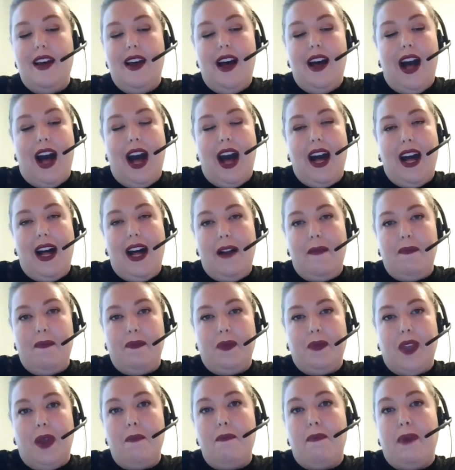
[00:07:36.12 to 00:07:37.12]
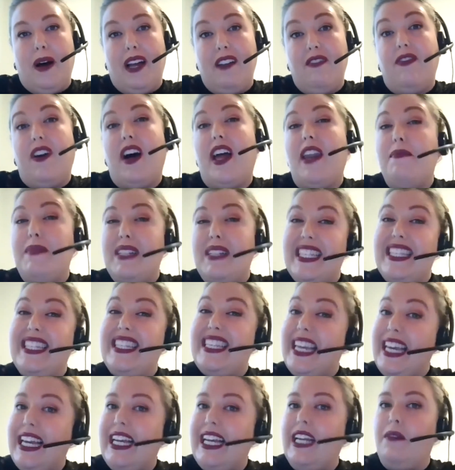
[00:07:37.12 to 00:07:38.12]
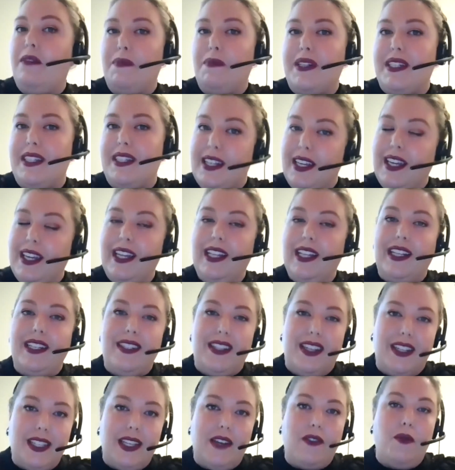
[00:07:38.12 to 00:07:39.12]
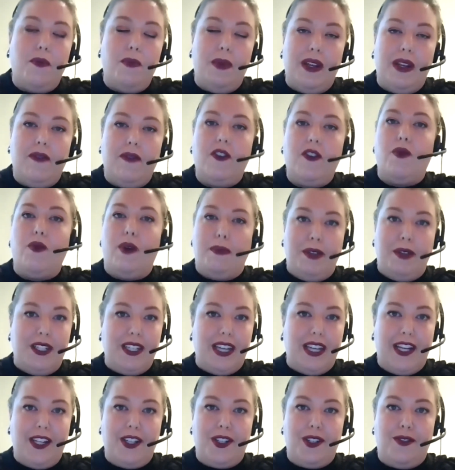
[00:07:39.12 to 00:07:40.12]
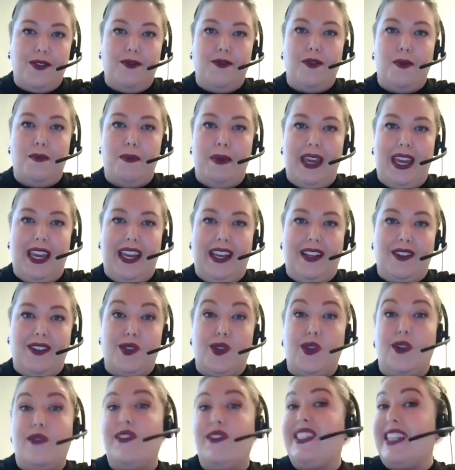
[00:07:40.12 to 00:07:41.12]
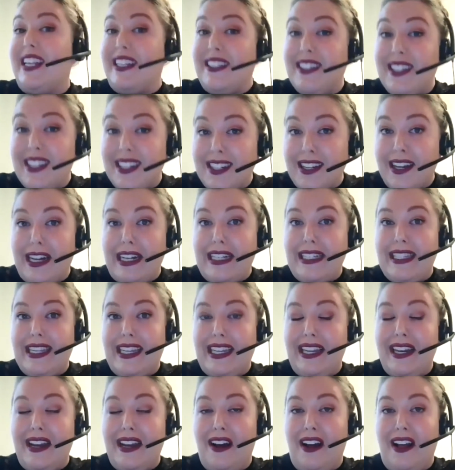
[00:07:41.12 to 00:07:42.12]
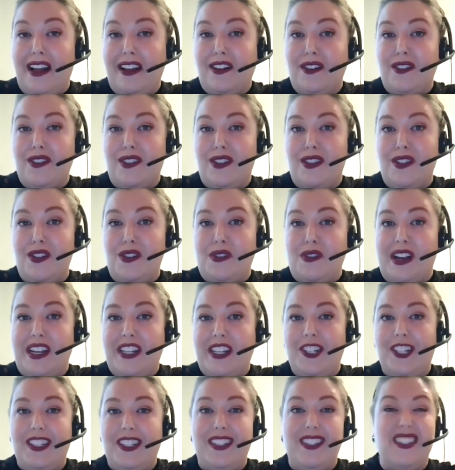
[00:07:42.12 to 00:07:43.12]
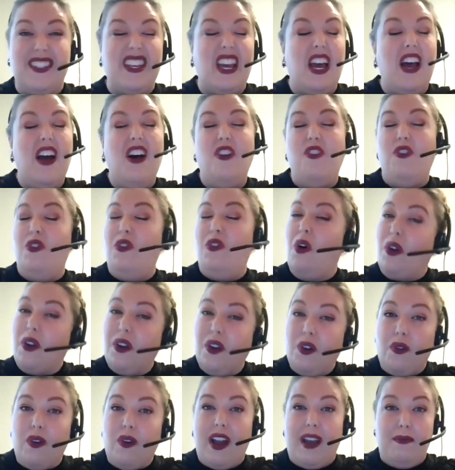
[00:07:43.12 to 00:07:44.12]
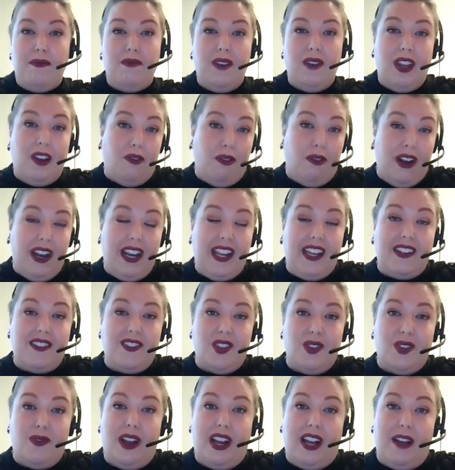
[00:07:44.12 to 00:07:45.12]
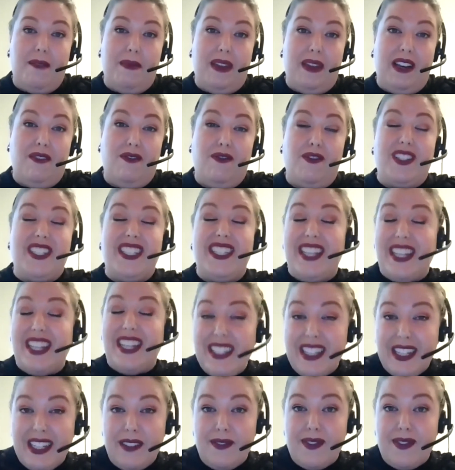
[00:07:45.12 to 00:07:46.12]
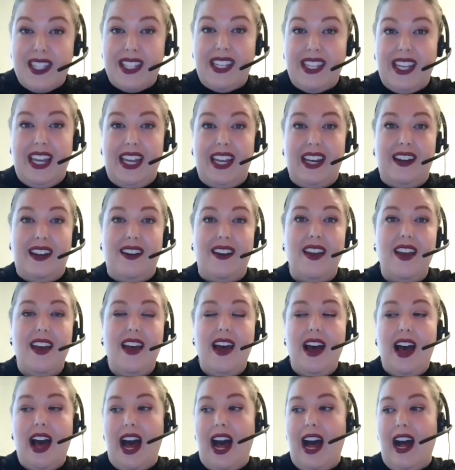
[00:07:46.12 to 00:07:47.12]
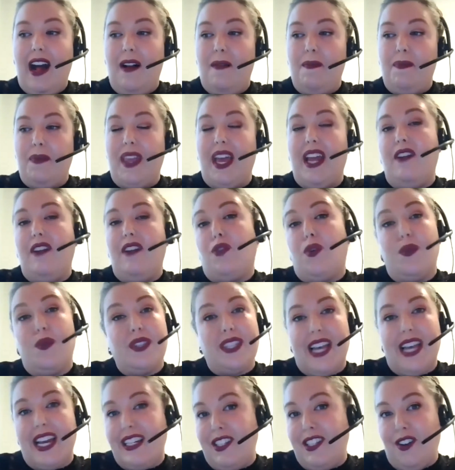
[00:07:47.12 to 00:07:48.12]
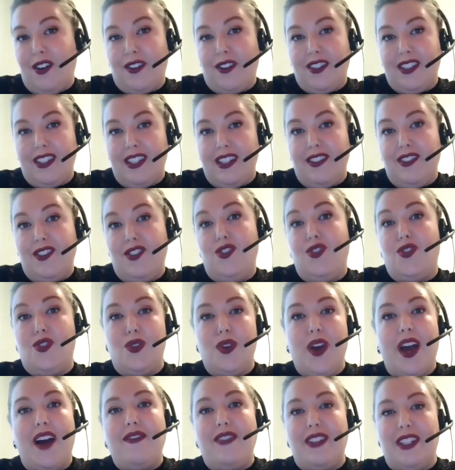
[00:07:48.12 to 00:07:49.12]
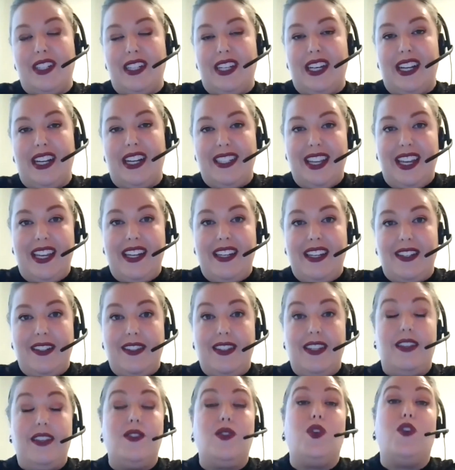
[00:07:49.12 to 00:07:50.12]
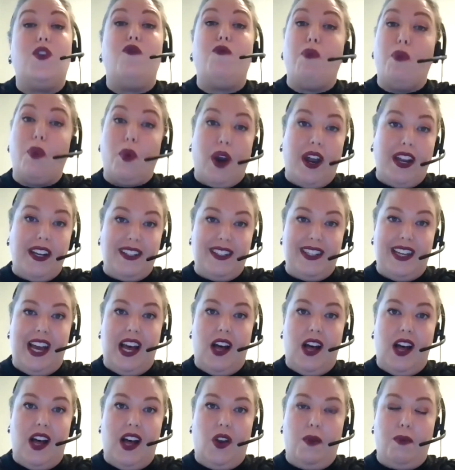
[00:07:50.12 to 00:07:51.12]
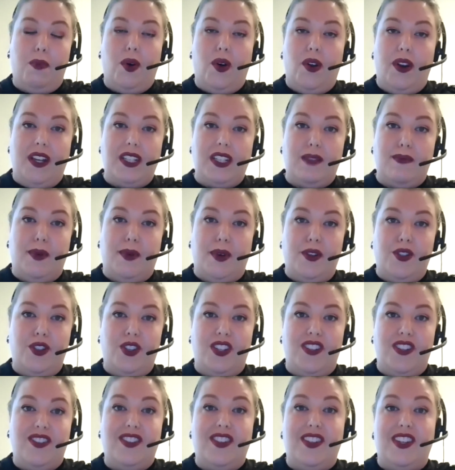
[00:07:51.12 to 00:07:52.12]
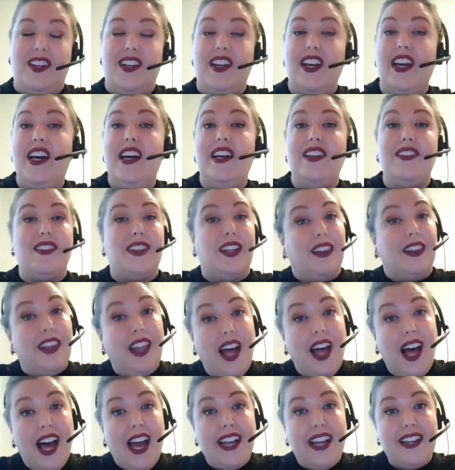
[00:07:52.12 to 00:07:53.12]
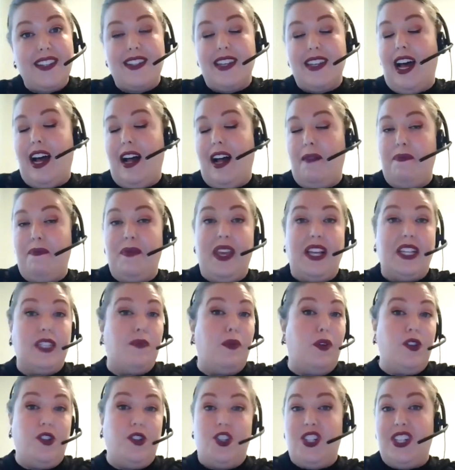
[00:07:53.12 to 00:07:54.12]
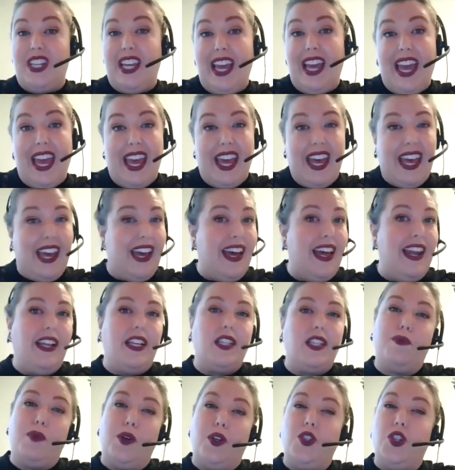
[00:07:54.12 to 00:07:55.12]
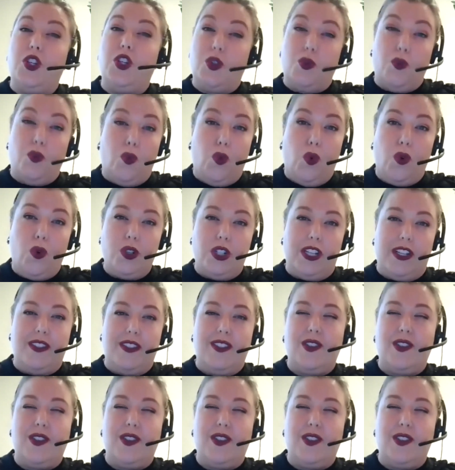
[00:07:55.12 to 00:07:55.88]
But vitamin C in particular does have a bit of a reputation for being sort of sensitizing in high concentrations, not a great ingredient to recommend for sensitive skin. And of course, antioxidants do have a tendency to sort of break down upon exposure to light, exposure to air, and exposure to water.